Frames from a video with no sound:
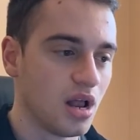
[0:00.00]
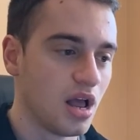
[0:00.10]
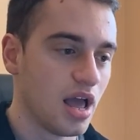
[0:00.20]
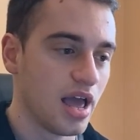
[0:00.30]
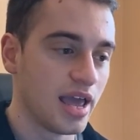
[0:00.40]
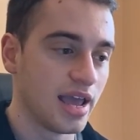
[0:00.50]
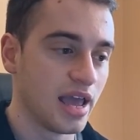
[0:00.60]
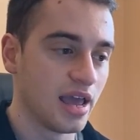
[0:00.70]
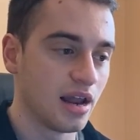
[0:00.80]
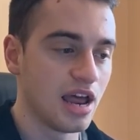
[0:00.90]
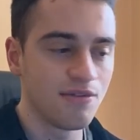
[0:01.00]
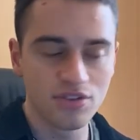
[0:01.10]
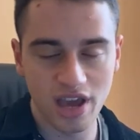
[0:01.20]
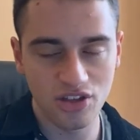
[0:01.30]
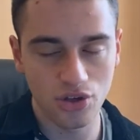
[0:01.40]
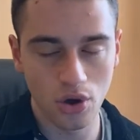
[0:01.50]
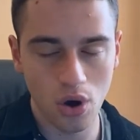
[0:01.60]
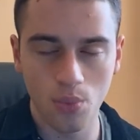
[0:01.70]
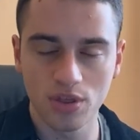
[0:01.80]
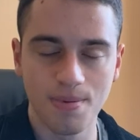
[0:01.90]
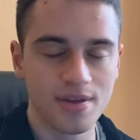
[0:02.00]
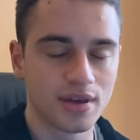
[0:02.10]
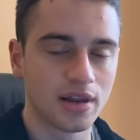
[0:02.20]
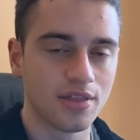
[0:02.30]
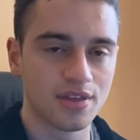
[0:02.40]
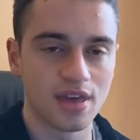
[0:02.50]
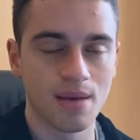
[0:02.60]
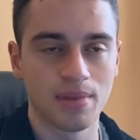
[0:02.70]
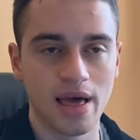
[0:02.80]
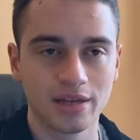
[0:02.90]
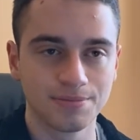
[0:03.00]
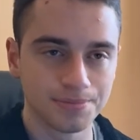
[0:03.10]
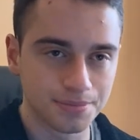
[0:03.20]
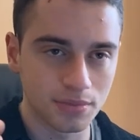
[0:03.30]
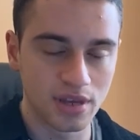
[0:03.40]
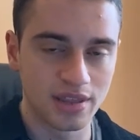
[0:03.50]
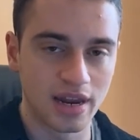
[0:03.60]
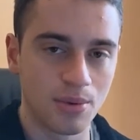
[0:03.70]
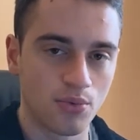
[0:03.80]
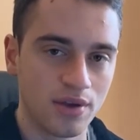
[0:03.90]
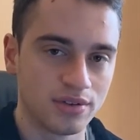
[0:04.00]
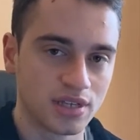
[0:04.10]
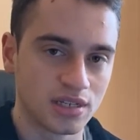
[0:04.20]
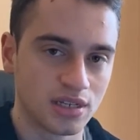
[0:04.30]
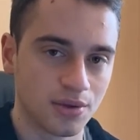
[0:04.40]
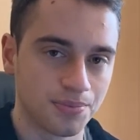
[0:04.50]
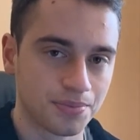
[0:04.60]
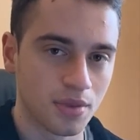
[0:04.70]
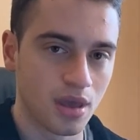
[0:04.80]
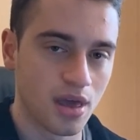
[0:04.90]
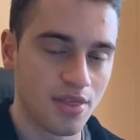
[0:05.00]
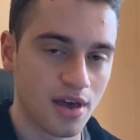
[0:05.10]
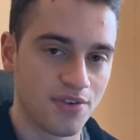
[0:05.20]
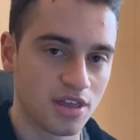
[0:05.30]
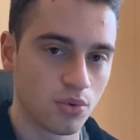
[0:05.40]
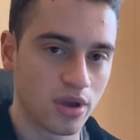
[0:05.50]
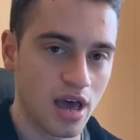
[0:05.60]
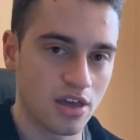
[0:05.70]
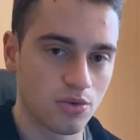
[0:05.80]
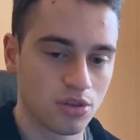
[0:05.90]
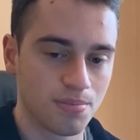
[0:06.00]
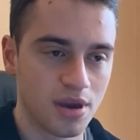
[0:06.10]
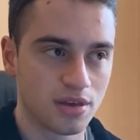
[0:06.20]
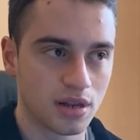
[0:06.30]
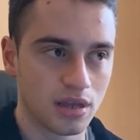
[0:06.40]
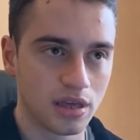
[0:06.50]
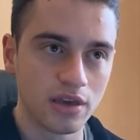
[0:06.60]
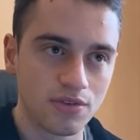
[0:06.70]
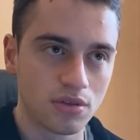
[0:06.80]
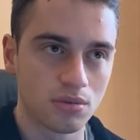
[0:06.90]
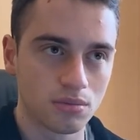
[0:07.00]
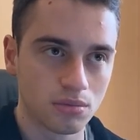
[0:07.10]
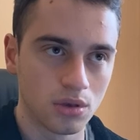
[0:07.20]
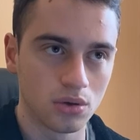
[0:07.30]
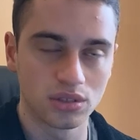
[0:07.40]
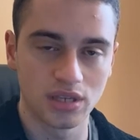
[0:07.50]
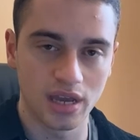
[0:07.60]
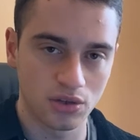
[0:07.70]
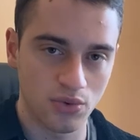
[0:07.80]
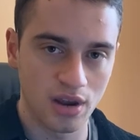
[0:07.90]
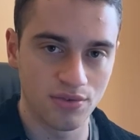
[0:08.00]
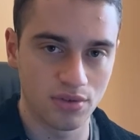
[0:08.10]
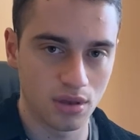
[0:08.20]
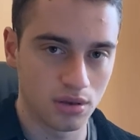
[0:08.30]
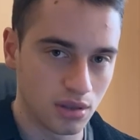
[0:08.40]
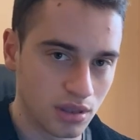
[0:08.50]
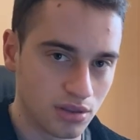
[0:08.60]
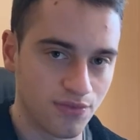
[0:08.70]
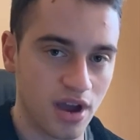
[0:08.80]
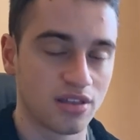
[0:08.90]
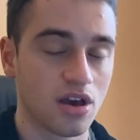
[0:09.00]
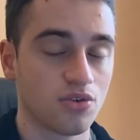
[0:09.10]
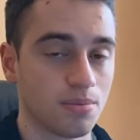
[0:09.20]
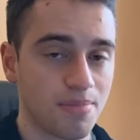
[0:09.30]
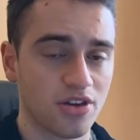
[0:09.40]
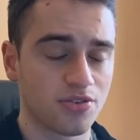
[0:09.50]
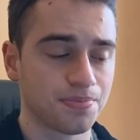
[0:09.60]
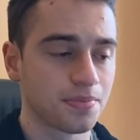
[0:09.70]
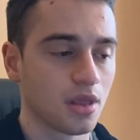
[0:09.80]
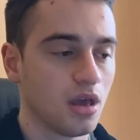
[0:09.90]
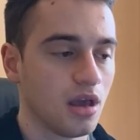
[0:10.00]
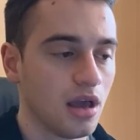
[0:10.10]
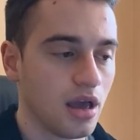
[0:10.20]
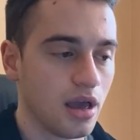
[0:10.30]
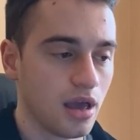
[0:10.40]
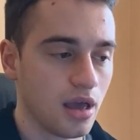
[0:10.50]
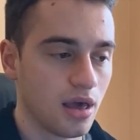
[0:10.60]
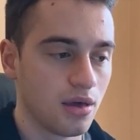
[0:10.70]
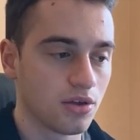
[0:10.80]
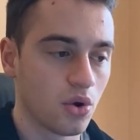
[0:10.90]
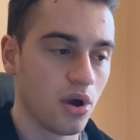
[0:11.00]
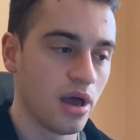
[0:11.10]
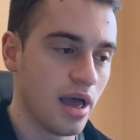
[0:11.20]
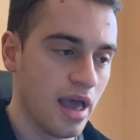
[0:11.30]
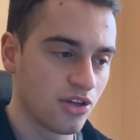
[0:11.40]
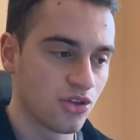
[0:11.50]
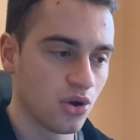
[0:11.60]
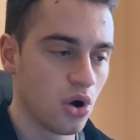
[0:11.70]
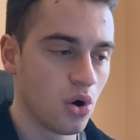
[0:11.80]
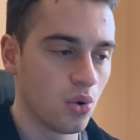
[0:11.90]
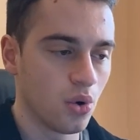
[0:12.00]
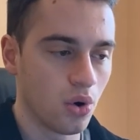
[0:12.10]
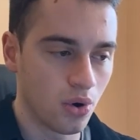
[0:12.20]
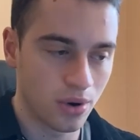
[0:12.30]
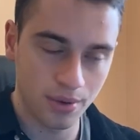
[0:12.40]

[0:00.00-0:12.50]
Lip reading: And leverage ACO, which basically the same like the dynamic creative testing that Facebook has, which basically gives 10 creatives and it finds out the best. So ACO, or